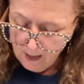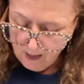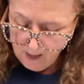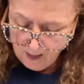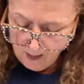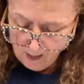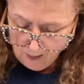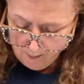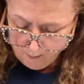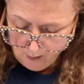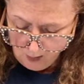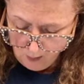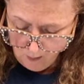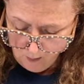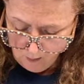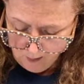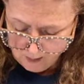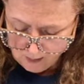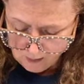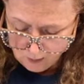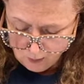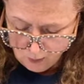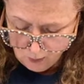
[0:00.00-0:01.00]
Here, I'm not
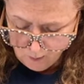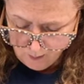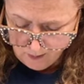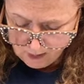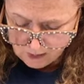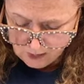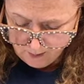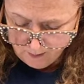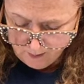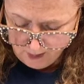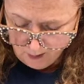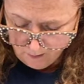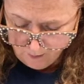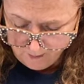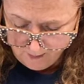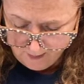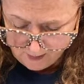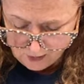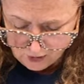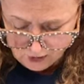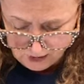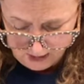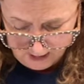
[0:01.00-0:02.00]
worrying too much about
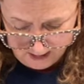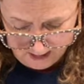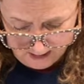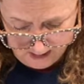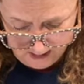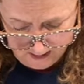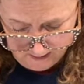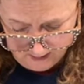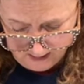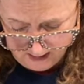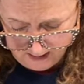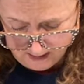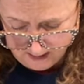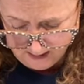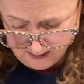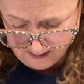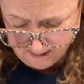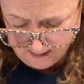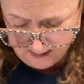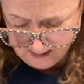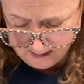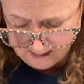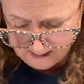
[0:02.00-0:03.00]
the shading and the
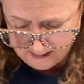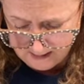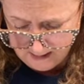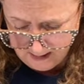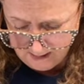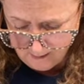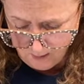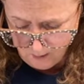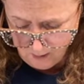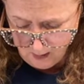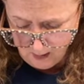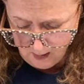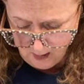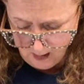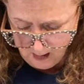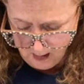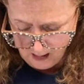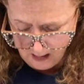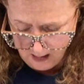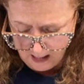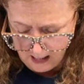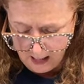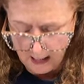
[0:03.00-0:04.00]
highlights yet.
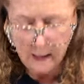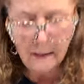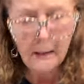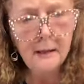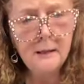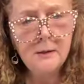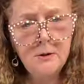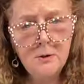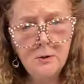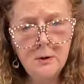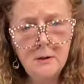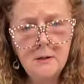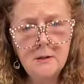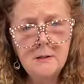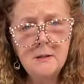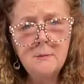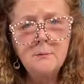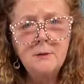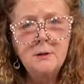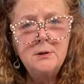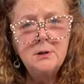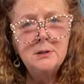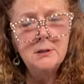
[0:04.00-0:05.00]
Highlights, you can
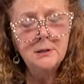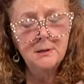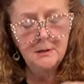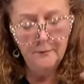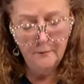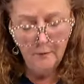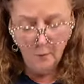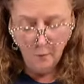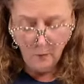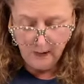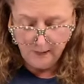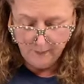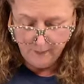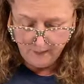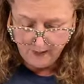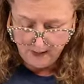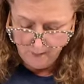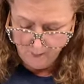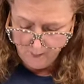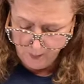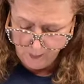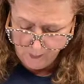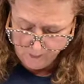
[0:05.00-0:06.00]
simply just leave the white
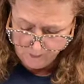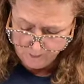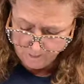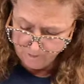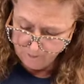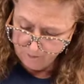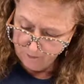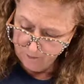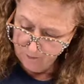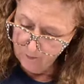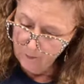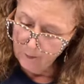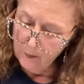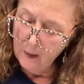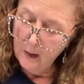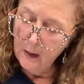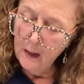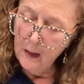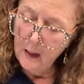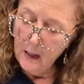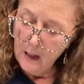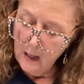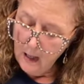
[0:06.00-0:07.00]
paper.
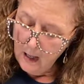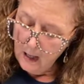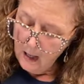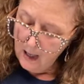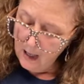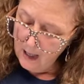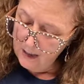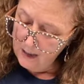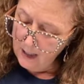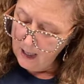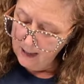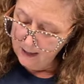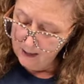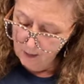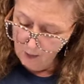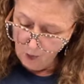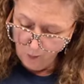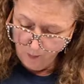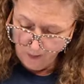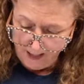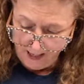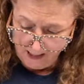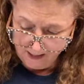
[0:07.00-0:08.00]
And I can
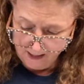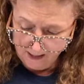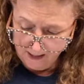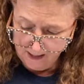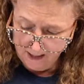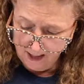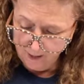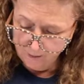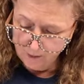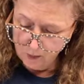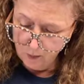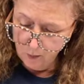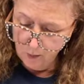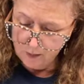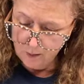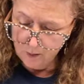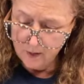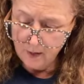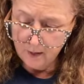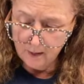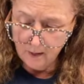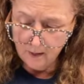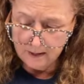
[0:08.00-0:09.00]
go back in
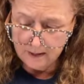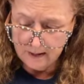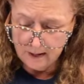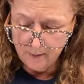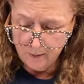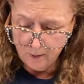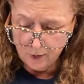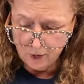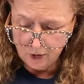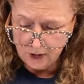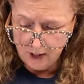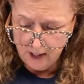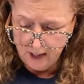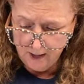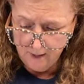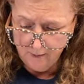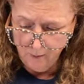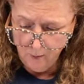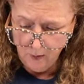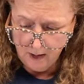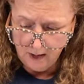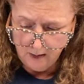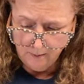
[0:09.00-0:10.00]
afterwards with a little deeper shade
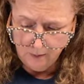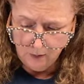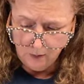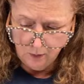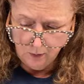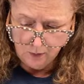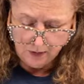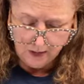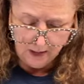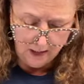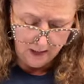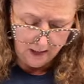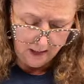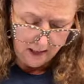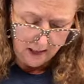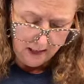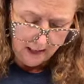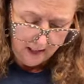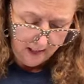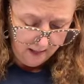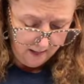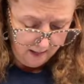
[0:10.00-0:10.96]
of what I'm using